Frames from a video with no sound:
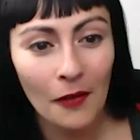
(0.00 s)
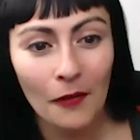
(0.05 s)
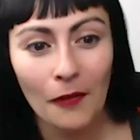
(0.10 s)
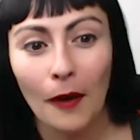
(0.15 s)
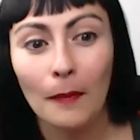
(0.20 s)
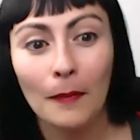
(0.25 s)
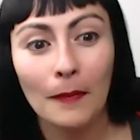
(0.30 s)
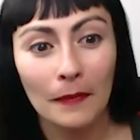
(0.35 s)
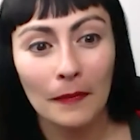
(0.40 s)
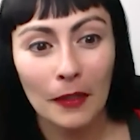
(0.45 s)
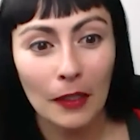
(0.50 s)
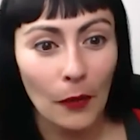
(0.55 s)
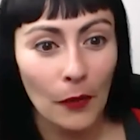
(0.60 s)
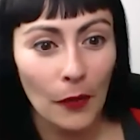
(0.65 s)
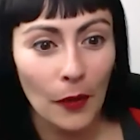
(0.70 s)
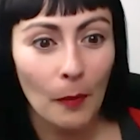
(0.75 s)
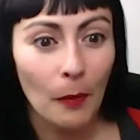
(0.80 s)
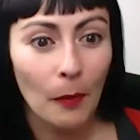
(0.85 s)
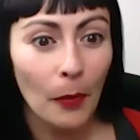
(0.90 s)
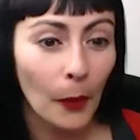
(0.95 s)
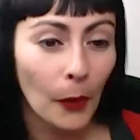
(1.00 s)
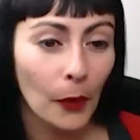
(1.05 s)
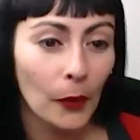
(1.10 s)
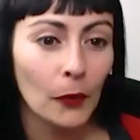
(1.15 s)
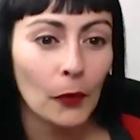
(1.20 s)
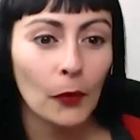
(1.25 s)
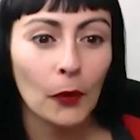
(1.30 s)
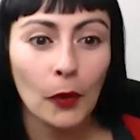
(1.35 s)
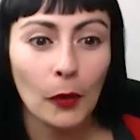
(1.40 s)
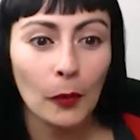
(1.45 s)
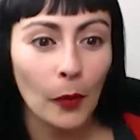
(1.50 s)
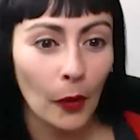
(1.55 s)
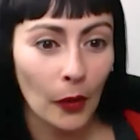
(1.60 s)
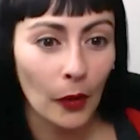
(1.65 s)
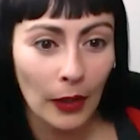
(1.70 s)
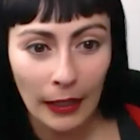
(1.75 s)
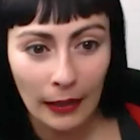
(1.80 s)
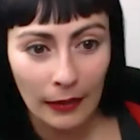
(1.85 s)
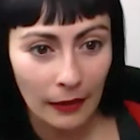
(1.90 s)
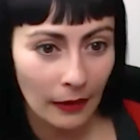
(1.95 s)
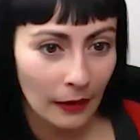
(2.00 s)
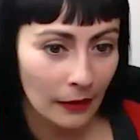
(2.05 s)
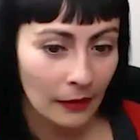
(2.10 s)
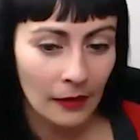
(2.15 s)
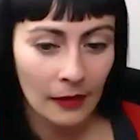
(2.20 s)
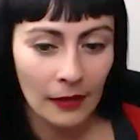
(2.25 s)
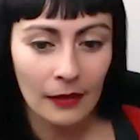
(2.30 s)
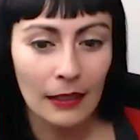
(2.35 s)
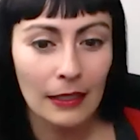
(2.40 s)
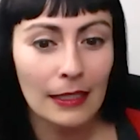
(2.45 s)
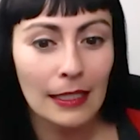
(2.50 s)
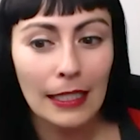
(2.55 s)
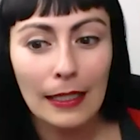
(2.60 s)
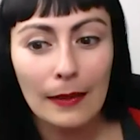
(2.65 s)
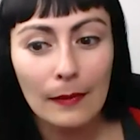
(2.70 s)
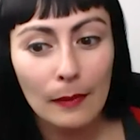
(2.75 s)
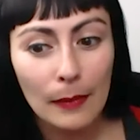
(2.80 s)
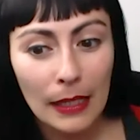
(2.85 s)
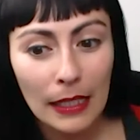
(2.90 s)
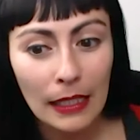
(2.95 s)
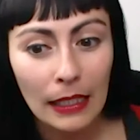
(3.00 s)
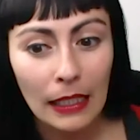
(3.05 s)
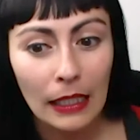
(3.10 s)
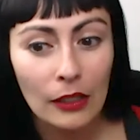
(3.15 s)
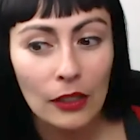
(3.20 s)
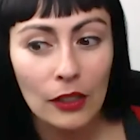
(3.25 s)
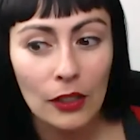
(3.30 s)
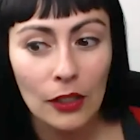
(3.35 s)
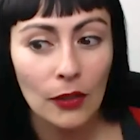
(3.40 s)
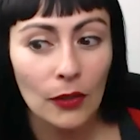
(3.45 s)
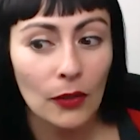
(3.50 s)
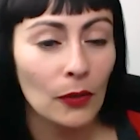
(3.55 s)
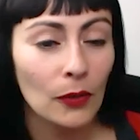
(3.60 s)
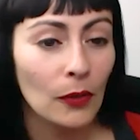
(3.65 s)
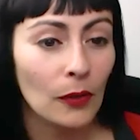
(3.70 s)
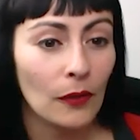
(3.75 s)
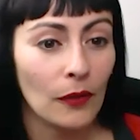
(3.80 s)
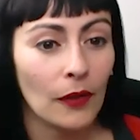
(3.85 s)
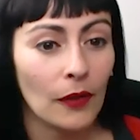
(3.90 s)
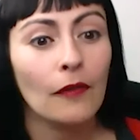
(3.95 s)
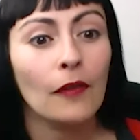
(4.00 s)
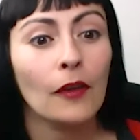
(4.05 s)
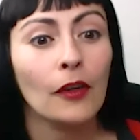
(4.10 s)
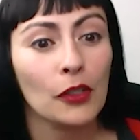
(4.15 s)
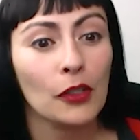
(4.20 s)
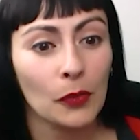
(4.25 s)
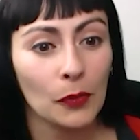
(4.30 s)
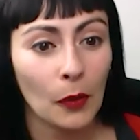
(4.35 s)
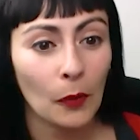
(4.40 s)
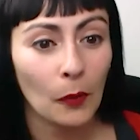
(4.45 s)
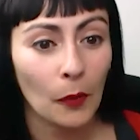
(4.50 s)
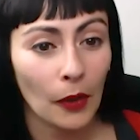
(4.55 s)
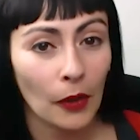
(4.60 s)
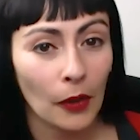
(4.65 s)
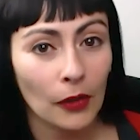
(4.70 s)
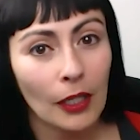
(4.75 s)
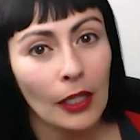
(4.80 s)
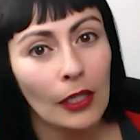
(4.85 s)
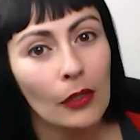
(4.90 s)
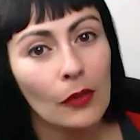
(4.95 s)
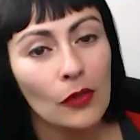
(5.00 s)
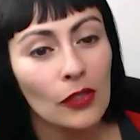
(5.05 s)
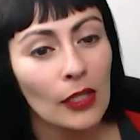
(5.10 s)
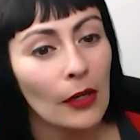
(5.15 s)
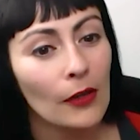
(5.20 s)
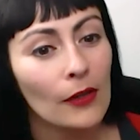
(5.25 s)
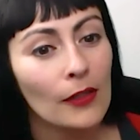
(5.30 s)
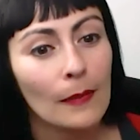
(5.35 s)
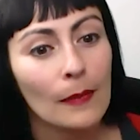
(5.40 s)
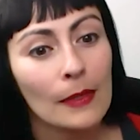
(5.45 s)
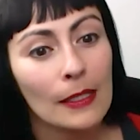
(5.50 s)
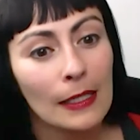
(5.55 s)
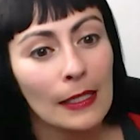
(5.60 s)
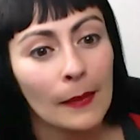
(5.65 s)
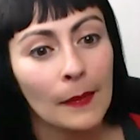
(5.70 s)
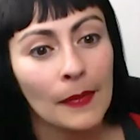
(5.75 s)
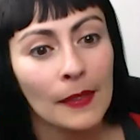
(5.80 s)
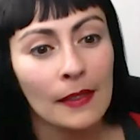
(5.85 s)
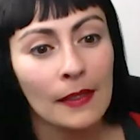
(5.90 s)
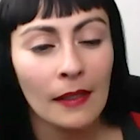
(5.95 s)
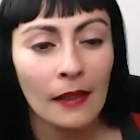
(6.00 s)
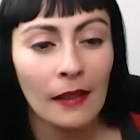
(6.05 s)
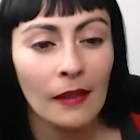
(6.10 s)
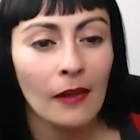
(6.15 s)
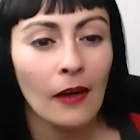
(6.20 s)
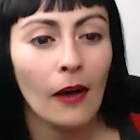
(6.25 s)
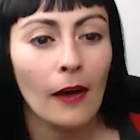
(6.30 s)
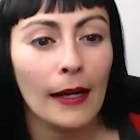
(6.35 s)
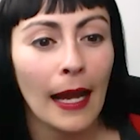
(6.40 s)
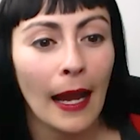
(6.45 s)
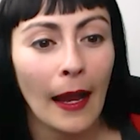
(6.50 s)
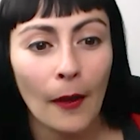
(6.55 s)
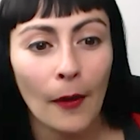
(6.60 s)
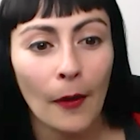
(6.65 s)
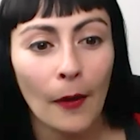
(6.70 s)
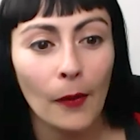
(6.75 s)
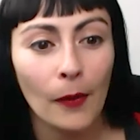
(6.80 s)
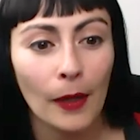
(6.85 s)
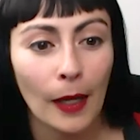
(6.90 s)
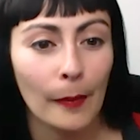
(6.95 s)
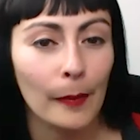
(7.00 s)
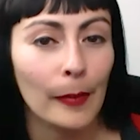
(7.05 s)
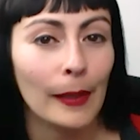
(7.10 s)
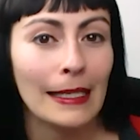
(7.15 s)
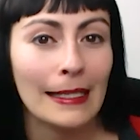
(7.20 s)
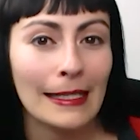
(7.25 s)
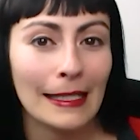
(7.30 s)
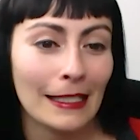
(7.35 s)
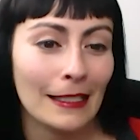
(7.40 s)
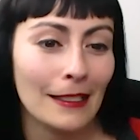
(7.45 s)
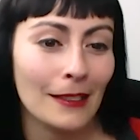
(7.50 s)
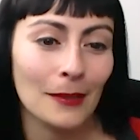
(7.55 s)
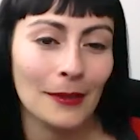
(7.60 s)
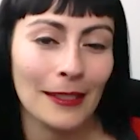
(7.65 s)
from, you know, the boardroom or like the team meeting to the virtual world. Can you share some tips on how companies can do